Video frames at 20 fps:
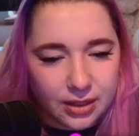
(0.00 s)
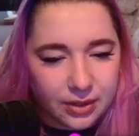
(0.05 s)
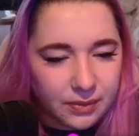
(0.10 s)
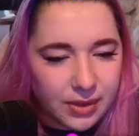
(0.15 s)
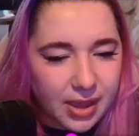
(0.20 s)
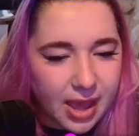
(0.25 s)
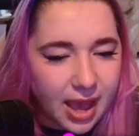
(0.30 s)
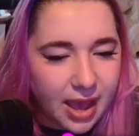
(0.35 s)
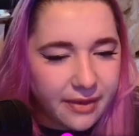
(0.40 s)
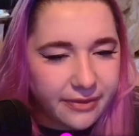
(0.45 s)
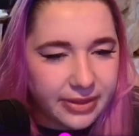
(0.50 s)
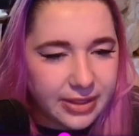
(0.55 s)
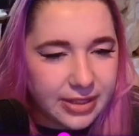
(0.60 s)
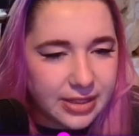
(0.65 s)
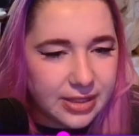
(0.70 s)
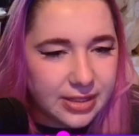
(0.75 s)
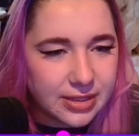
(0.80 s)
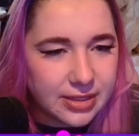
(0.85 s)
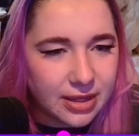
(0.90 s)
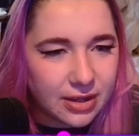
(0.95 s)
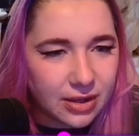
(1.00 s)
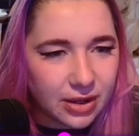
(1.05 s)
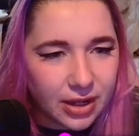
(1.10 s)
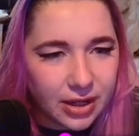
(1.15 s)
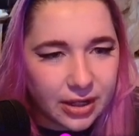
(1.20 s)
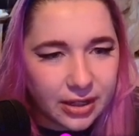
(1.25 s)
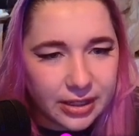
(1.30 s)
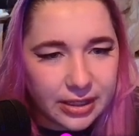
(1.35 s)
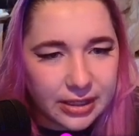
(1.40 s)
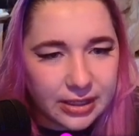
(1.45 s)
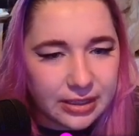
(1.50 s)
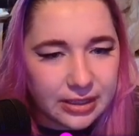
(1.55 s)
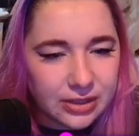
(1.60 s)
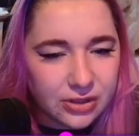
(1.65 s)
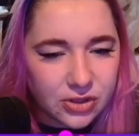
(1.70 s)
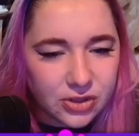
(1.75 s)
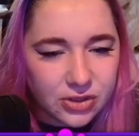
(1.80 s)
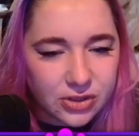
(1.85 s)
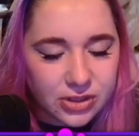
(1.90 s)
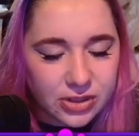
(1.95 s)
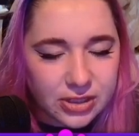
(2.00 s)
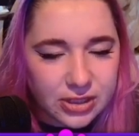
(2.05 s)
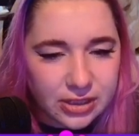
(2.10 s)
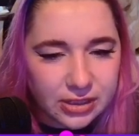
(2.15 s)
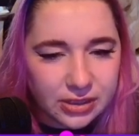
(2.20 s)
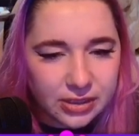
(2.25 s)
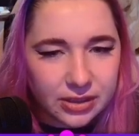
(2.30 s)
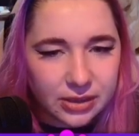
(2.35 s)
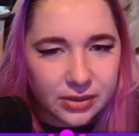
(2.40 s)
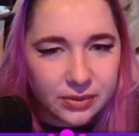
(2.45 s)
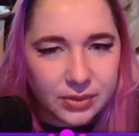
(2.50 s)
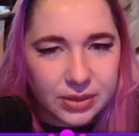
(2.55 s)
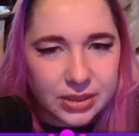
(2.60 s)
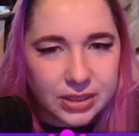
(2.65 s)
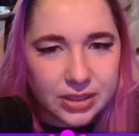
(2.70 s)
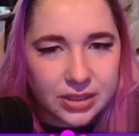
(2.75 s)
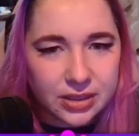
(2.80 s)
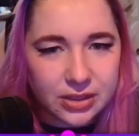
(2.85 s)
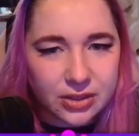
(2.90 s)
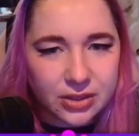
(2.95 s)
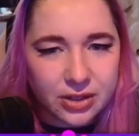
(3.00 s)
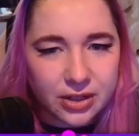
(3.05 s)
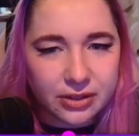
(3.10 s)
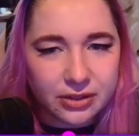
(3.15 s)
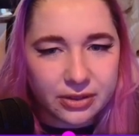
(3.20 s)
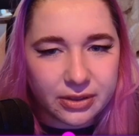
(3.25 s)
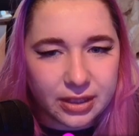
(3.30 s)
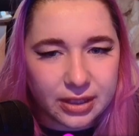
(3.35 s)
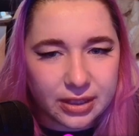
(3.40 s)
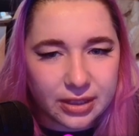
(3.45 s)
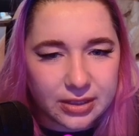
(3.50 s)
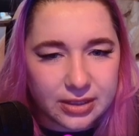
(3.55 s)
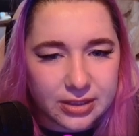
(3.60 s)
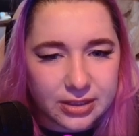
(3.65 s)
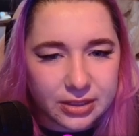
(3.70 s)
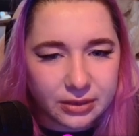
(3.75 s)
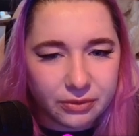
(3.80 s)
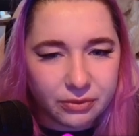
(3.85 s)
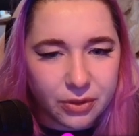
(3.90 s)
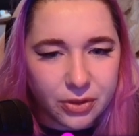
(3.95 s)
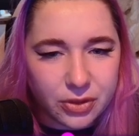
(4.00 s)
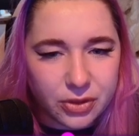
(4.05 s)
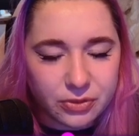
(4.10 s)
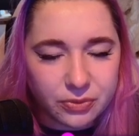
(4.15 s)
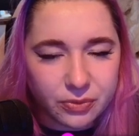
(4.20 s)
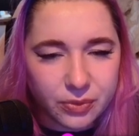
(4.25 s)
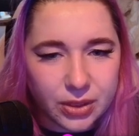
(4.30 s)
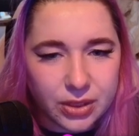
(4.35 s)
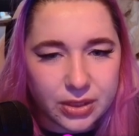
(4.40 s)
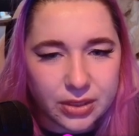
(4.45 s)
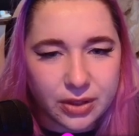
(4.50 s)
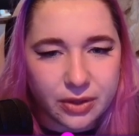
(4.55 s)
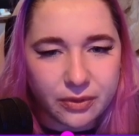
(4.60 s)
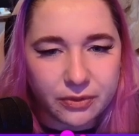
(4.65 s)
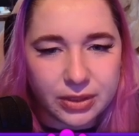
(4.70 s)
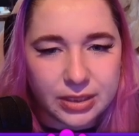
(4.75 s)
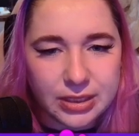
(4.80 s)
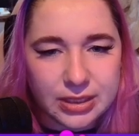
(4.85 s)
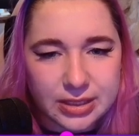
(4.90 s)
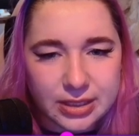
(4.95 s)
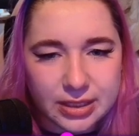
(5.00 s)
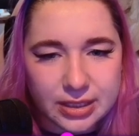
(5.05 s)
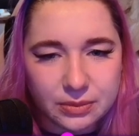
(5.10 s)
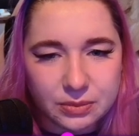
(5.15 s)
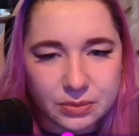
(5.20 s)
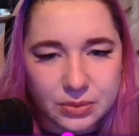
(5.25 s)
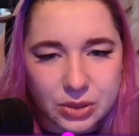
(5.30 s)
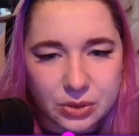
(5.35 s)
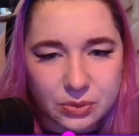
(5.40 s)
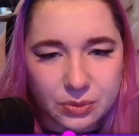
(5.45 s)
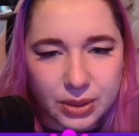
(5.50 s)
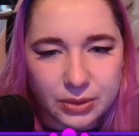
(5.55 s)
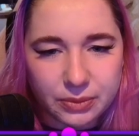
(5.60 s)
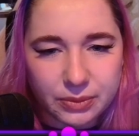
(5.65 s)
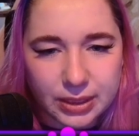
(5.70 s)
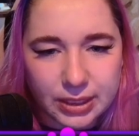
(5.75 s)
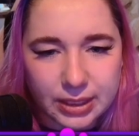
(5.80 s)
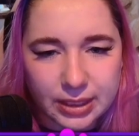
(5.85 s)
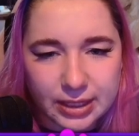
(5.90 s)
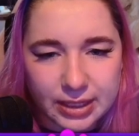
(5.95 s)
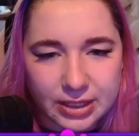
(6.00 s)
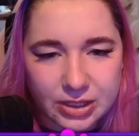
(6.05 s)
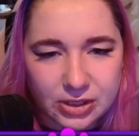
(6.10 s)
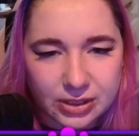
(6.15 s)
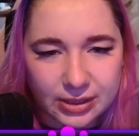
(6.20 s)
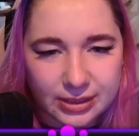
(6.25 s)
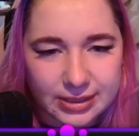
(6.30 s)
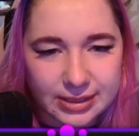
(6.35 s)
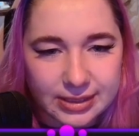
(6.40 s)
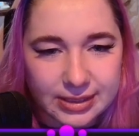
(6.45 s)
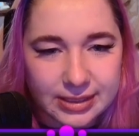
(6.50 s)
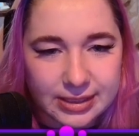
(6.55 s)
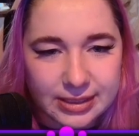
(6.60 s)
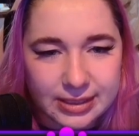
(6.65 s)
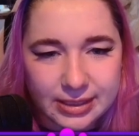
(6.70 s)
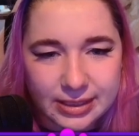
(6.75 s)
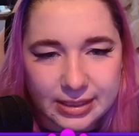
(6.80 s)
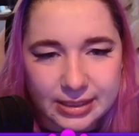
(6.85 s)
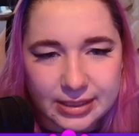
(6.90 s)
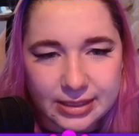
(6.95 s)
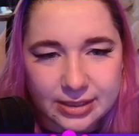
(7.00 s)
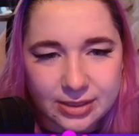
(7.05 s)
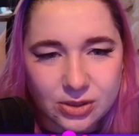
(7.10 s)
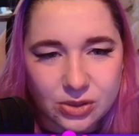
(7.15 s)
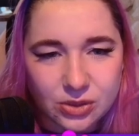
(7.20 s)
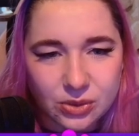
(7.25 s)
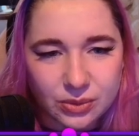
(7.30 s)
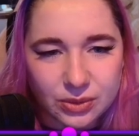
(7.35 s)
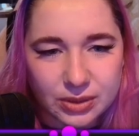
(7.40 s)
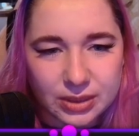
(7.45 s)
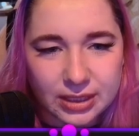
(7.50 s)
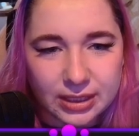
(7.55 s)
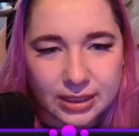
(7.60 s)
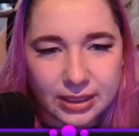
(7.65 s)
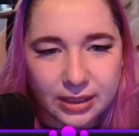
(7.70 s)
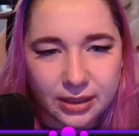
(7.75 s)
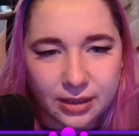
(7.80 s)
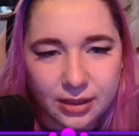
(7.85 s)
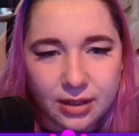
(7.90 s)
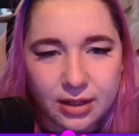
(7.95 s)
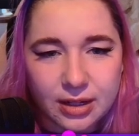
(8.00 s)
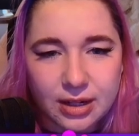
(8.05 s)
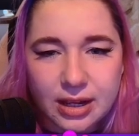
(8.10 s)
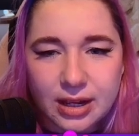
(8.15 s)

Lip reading: We have these ears here where I think it's the first one of these gibbons where we can actually see the ears so clear.